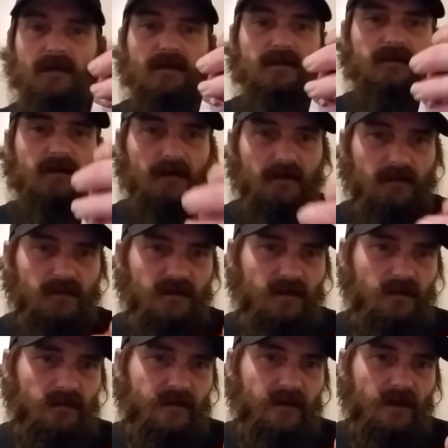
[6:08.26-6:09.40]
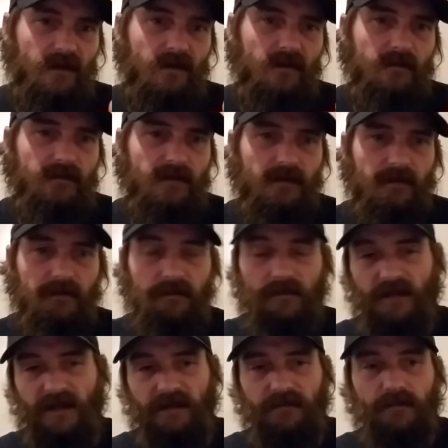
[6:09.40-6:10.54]
So now we have the
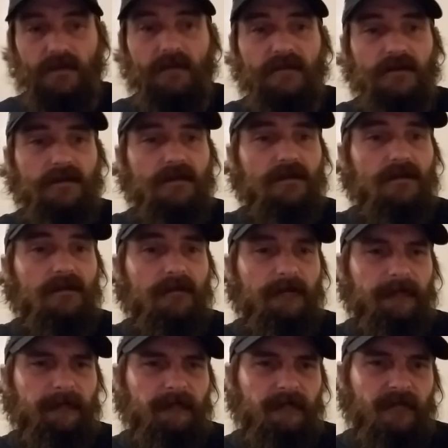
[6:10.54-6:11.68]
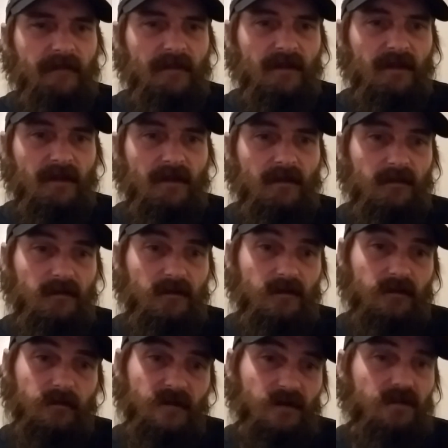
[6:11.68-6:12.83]
last one I'm going to do
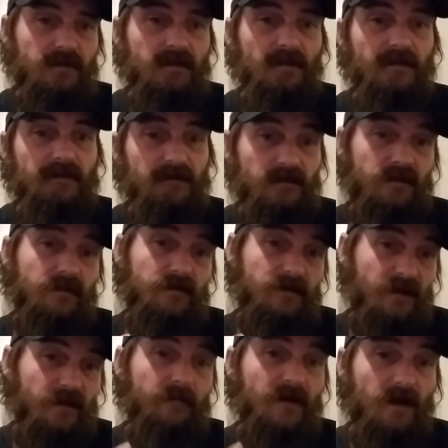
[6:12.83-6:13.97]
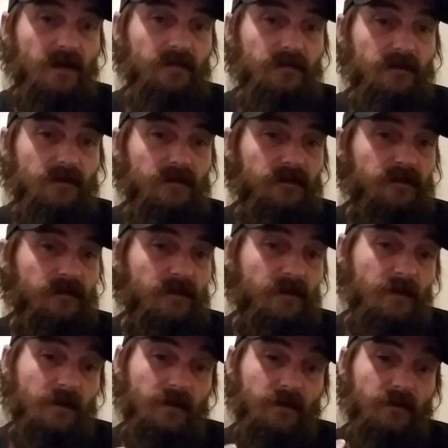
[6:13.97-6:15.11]
is mixed chilies, damn hot sauce,
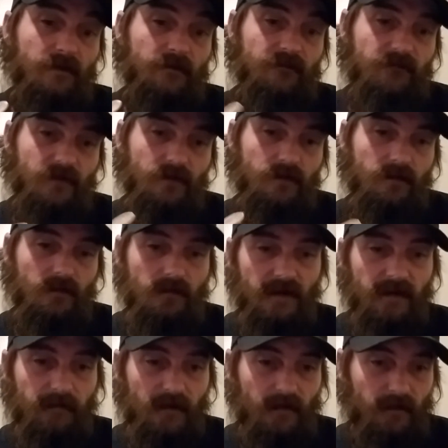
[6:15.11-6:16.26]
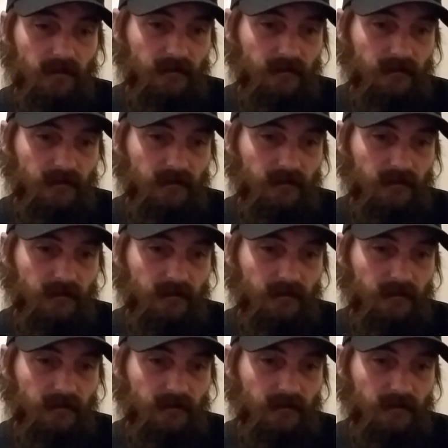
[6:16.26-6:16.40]
Voodoo Reaper.